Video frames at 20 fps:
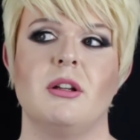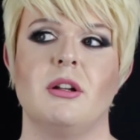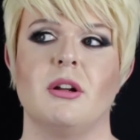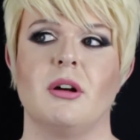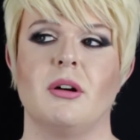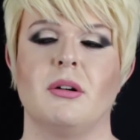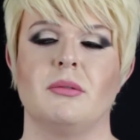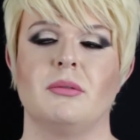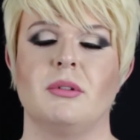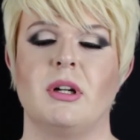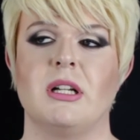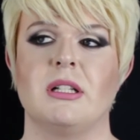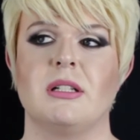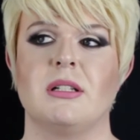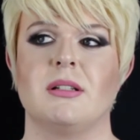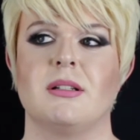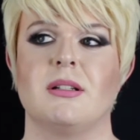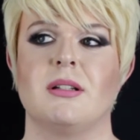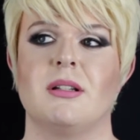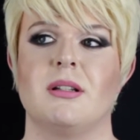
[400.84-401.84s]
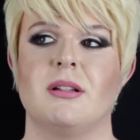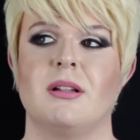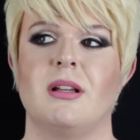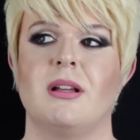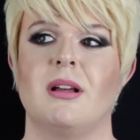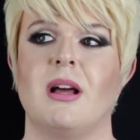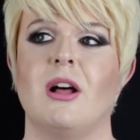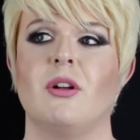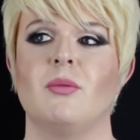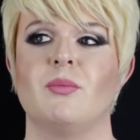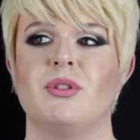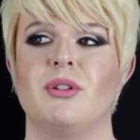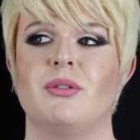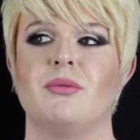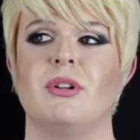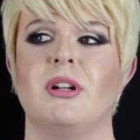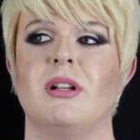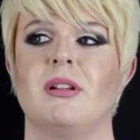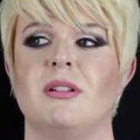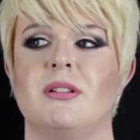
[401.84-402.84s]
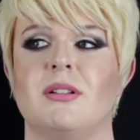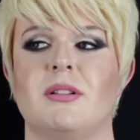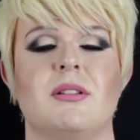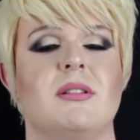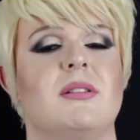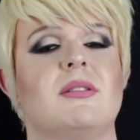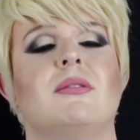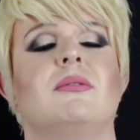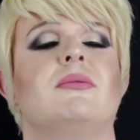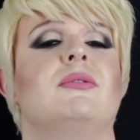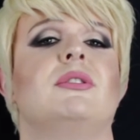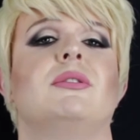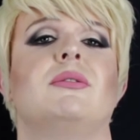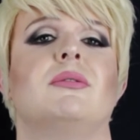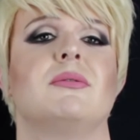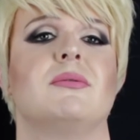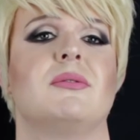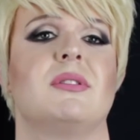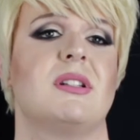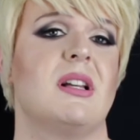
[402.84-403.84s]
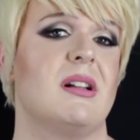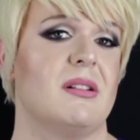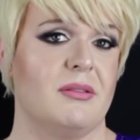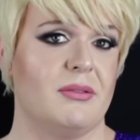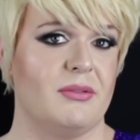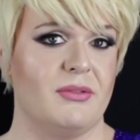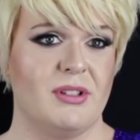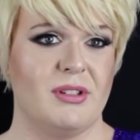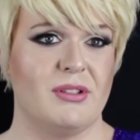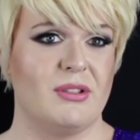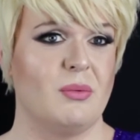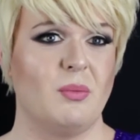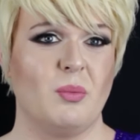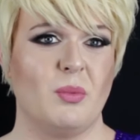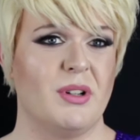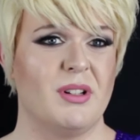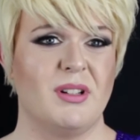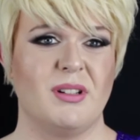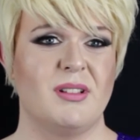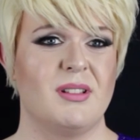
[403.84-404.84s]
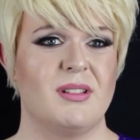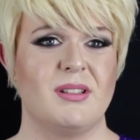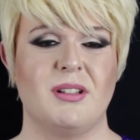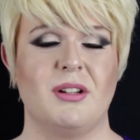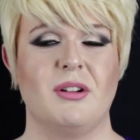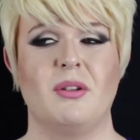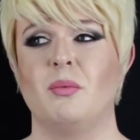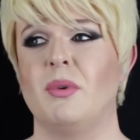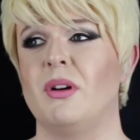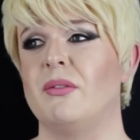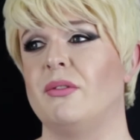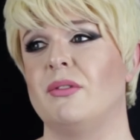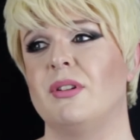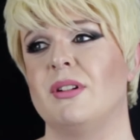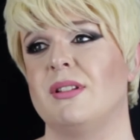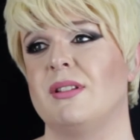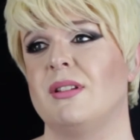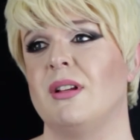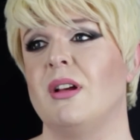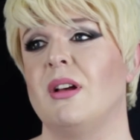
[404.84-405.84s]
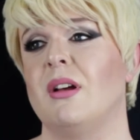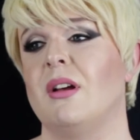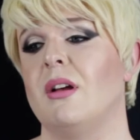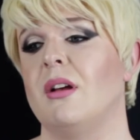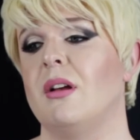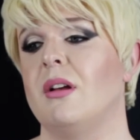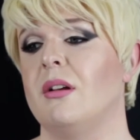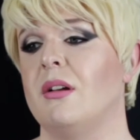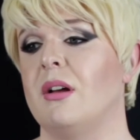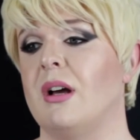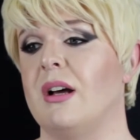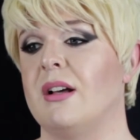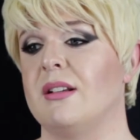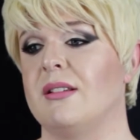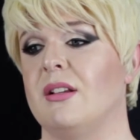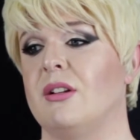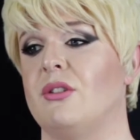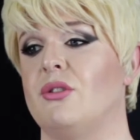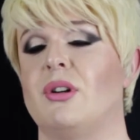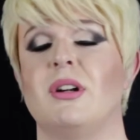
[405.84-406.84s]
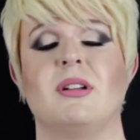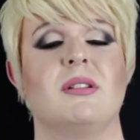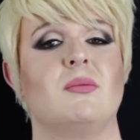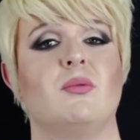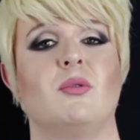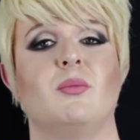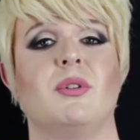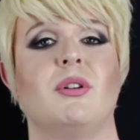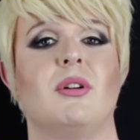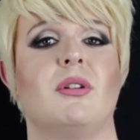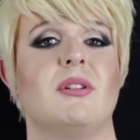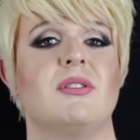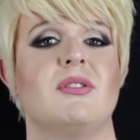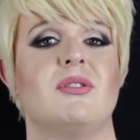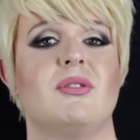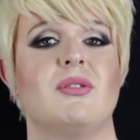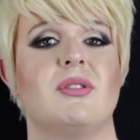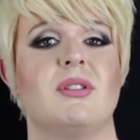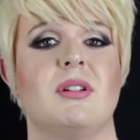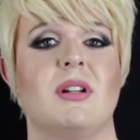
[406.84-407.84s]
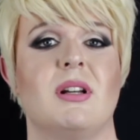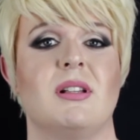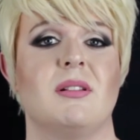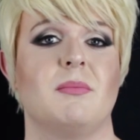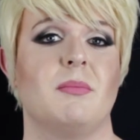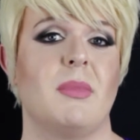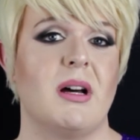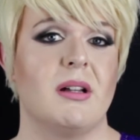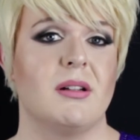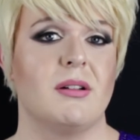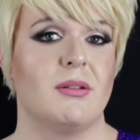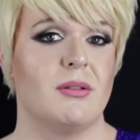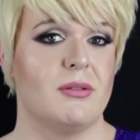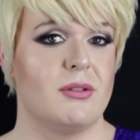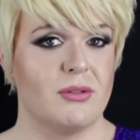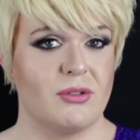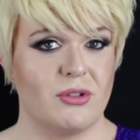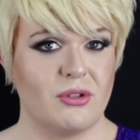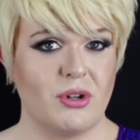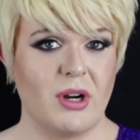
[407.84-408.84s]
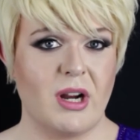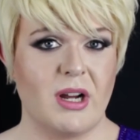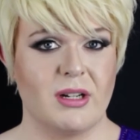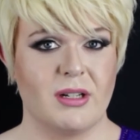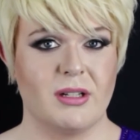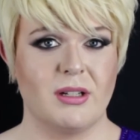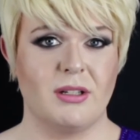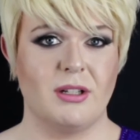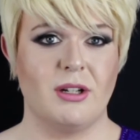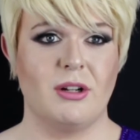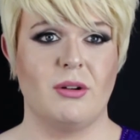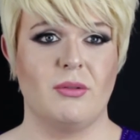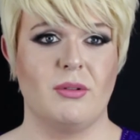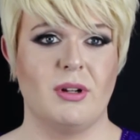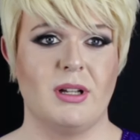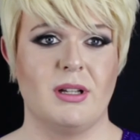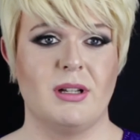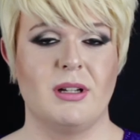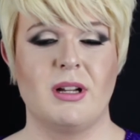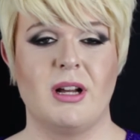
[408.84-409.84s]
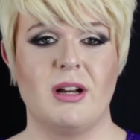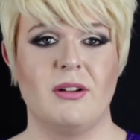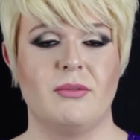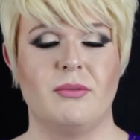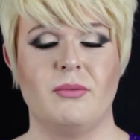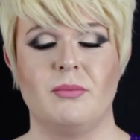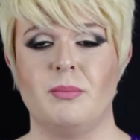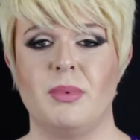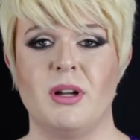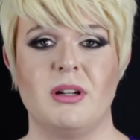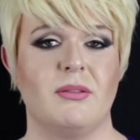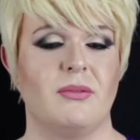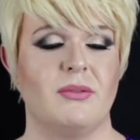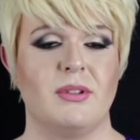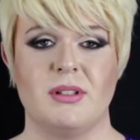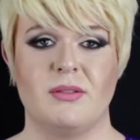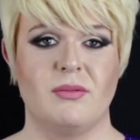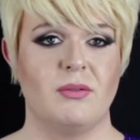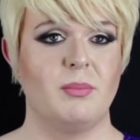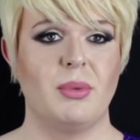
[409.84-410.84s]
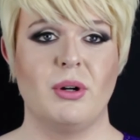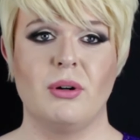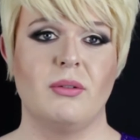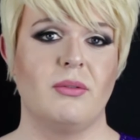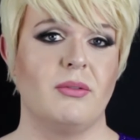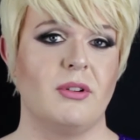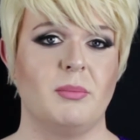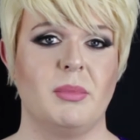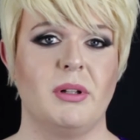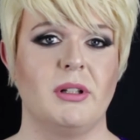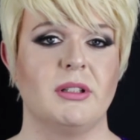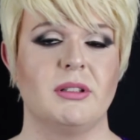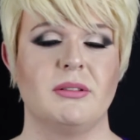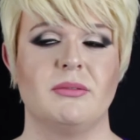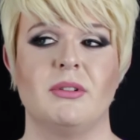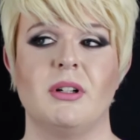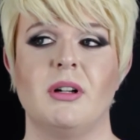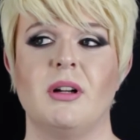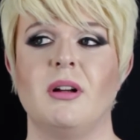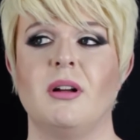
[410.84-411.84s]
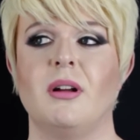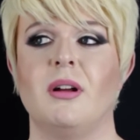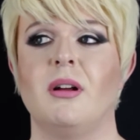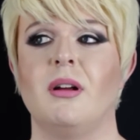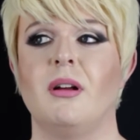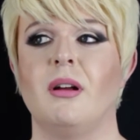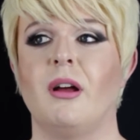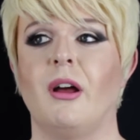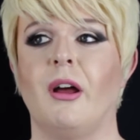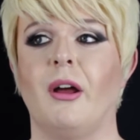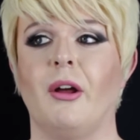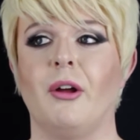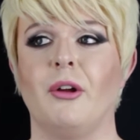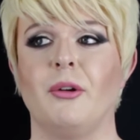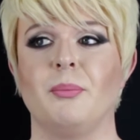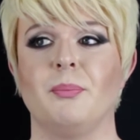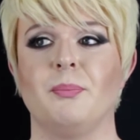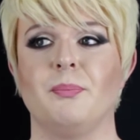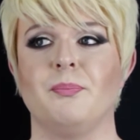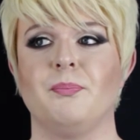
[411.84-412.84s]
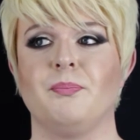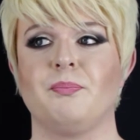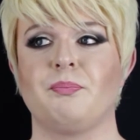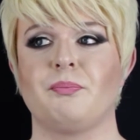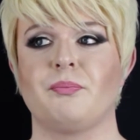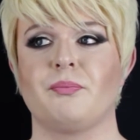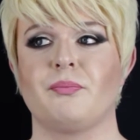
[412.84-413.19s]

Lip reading: you know, and it helps you really to discover your own self in some ways, you know, whether it's as a trans woman or as a man who does drag, you know, it can have benefits for both, I believe. And